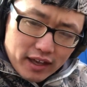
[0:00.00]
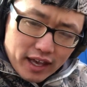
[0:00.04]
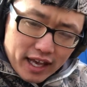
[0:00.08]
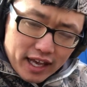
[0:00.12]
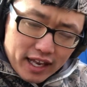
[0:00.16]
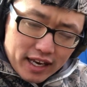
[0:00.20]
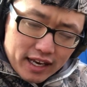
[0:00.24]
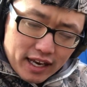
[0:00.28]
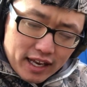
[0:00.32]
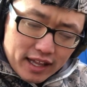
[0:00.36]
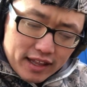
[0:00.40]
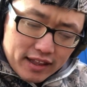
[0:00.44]

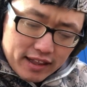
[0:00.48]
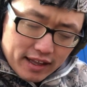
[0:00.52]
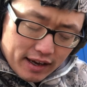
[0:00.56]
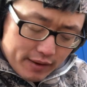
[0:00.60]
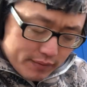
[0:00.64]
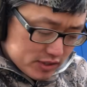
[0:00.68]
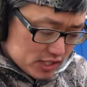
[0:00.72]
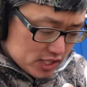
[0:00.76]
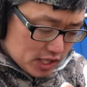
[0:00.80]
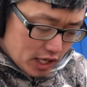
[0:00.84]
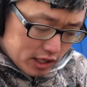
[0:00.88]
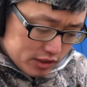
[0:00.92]
And
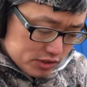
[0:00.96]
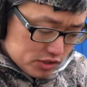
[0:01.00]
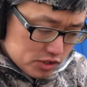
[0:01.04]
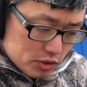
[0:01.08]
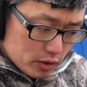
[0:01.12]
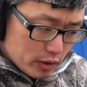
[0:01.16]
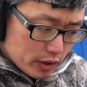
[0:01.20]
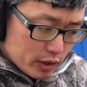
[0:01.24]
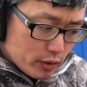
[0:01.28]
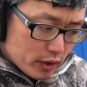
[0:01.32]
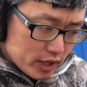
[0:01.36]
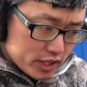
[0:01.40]
that was
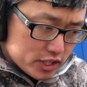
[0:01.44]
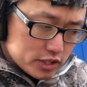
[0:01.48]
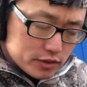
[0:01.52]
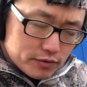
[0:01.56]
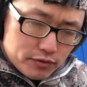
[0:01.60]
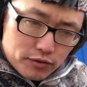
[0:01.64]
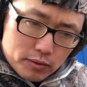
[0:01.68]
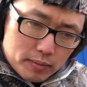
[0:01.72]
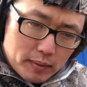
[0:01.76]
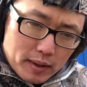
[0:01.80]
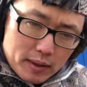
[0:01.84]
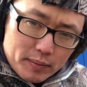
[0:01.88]
also a
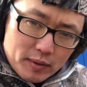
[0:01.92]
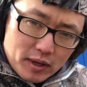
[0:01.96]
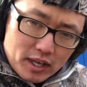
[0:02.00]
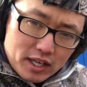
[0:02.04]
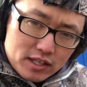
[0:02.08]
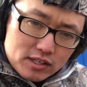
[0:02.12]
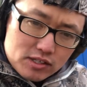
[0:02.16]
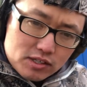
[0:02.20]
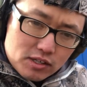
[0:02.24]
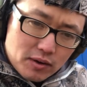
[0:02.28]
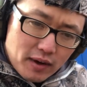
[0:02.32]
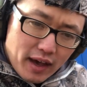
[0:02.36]
question for me,
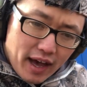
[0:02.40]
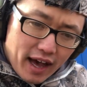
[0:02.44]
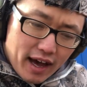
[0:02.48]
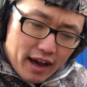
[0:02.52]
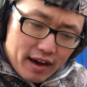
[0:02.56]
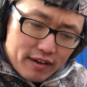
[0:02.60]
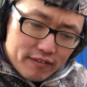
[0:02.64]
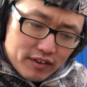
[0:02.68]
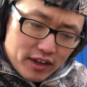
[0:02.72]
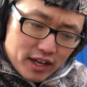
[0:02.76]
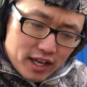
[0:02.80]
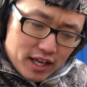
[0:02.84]
because you
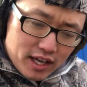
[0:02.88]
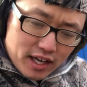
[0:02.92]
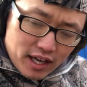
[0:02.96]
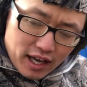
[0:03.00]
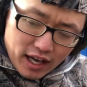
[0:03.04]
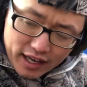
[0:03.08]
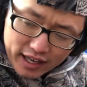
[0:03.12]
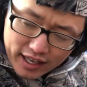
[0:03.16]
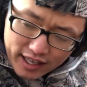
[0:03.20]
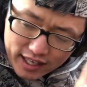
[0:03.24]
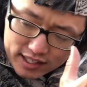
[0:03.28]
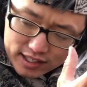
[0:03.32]
have,
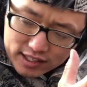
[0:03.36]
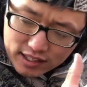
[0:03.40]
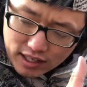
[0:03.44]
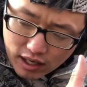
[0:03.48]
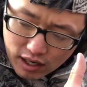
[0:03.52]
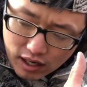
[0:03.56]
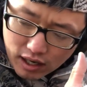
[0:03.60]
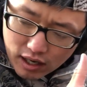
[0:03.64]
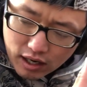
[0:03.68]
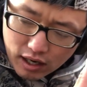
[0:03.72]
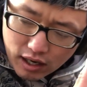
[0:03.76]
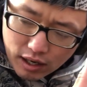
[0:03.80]
again,
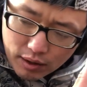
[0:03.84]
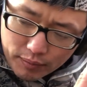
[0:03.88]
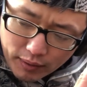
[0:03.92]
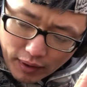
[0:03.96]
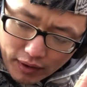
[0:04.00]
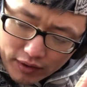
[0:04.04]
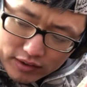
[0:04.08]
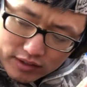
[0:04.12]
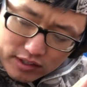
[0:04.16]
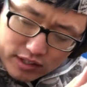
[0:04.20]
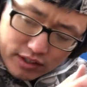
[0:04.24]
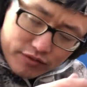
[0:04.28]
a
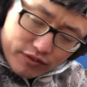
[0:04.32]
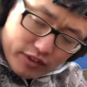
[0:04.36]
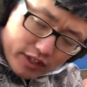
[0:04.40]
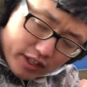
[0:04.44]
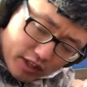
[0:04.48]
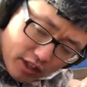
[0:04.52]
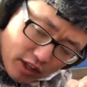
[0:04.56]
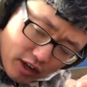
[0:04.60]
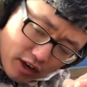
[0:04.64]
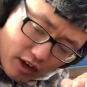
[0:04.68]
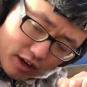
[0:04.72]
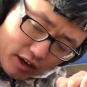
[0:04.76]

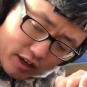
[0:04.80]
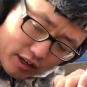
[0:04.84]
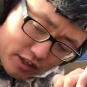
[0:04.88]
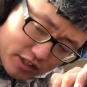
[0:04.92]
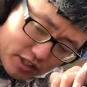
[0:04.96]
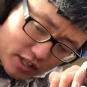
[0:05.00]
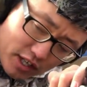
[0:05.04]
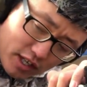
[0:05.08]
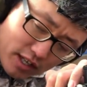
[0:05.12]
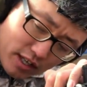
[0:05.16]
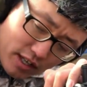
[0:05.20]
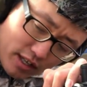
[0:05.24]
relatively
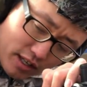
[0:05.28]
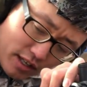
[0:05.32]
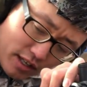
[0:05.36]
large